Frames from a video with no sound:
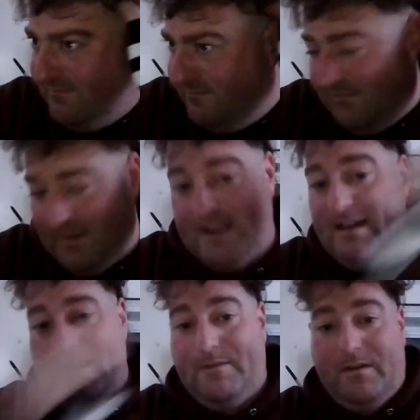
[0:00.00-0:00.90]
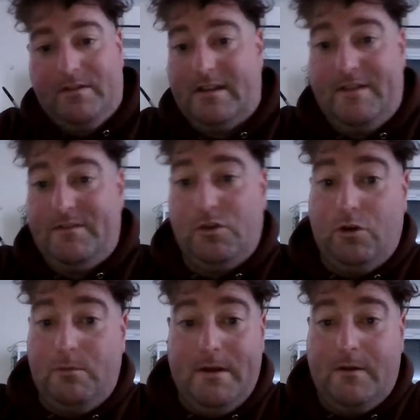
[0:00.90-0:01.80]
but yeah, even I don't have a
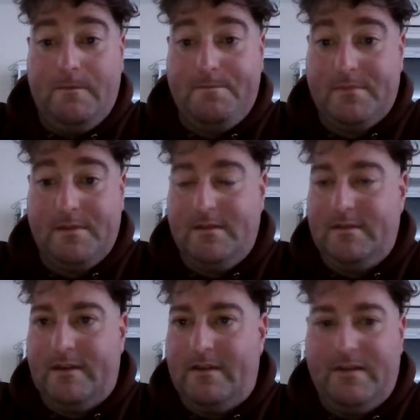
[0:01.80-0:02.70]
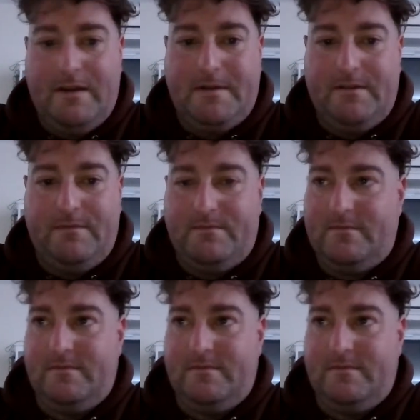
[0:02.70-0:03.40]
doorbell, so if anybody